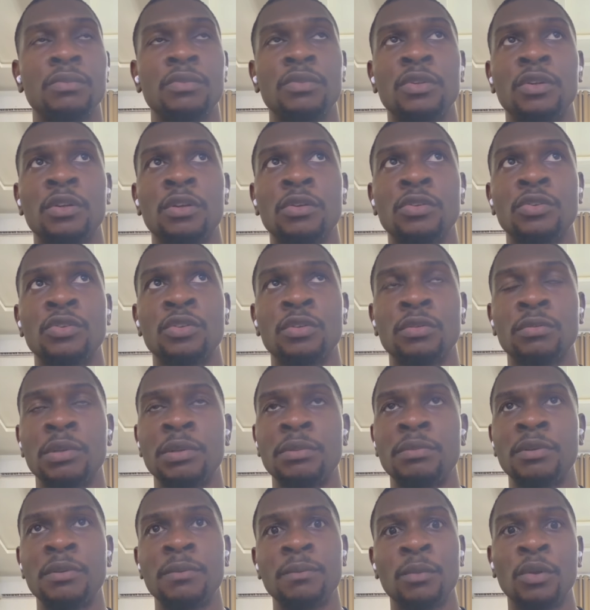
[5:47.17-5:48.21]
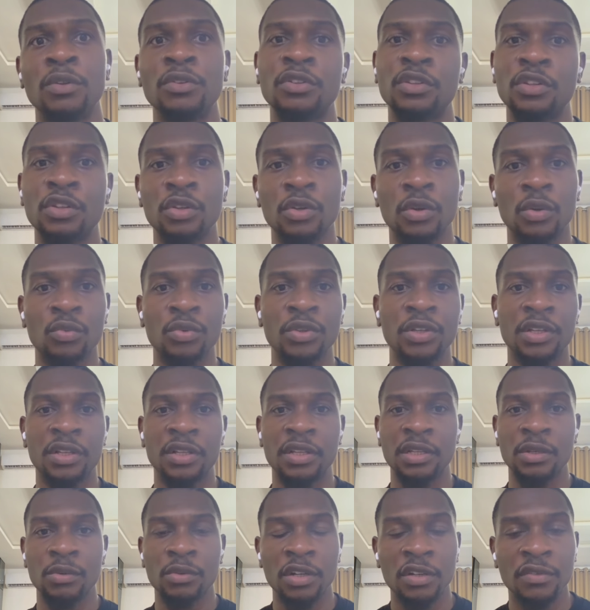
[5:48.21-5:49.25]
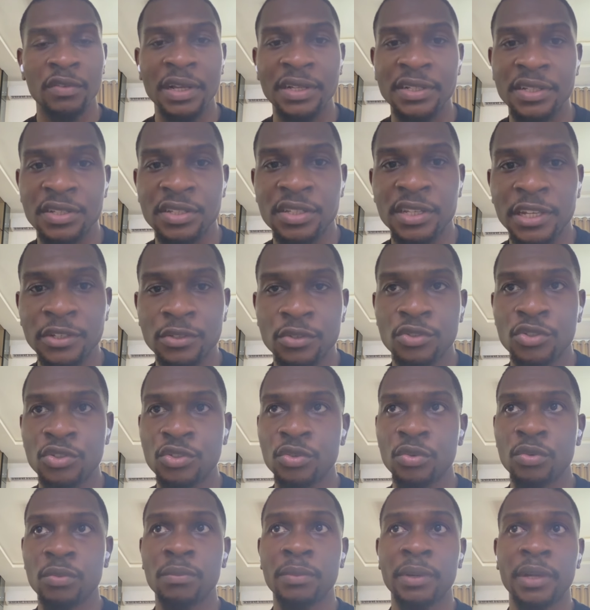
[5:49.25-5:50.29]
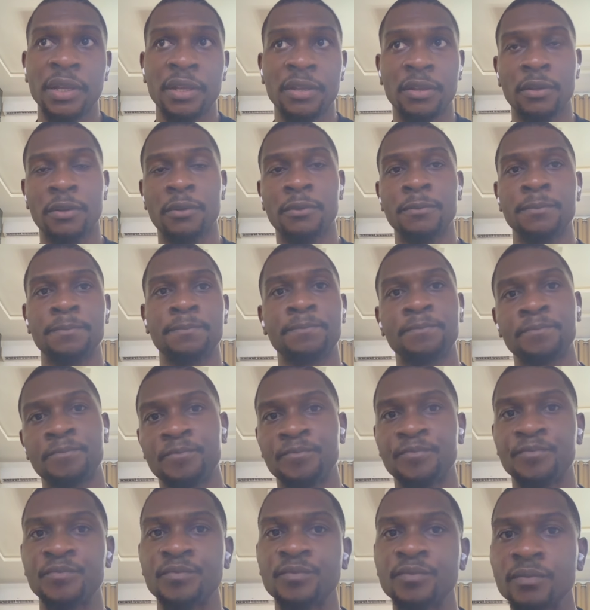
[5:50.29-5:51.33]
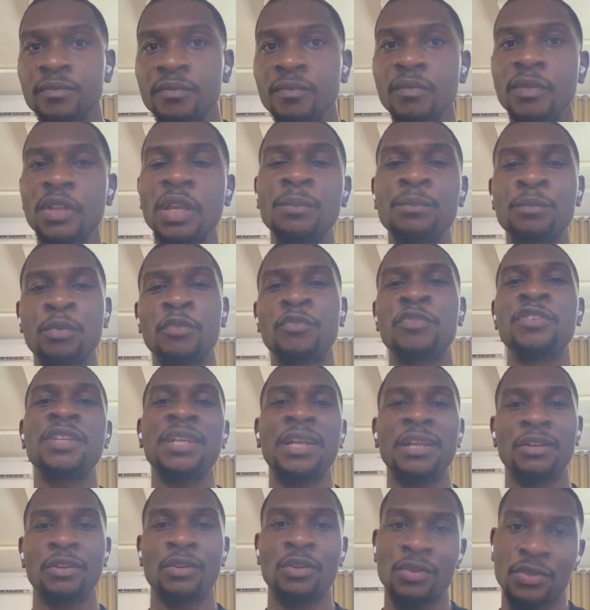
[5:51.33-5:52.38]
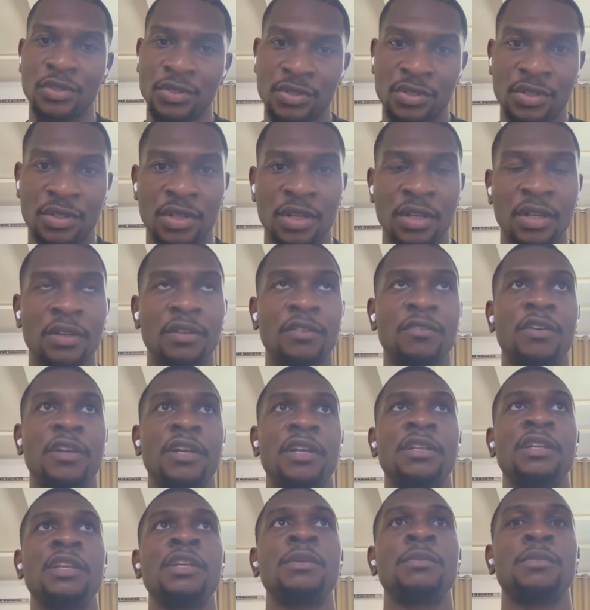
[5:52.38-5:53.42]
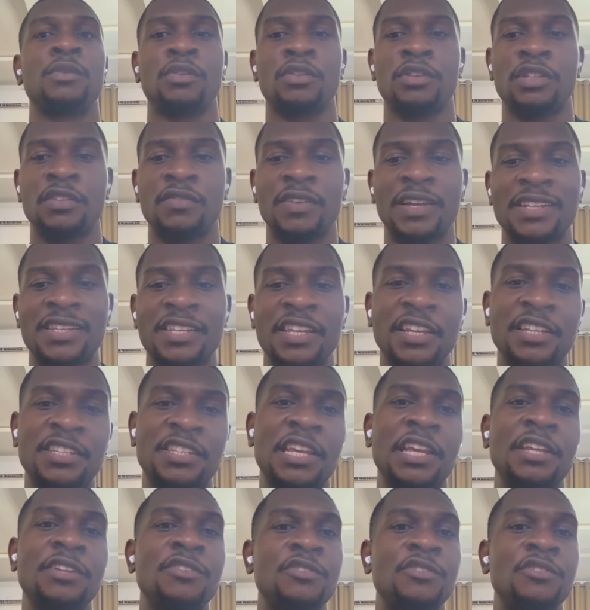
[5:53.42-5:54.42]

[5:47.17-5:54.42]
maybe monthly or weekly, whatever I decide to show my profit and loss, right? Because if I take 10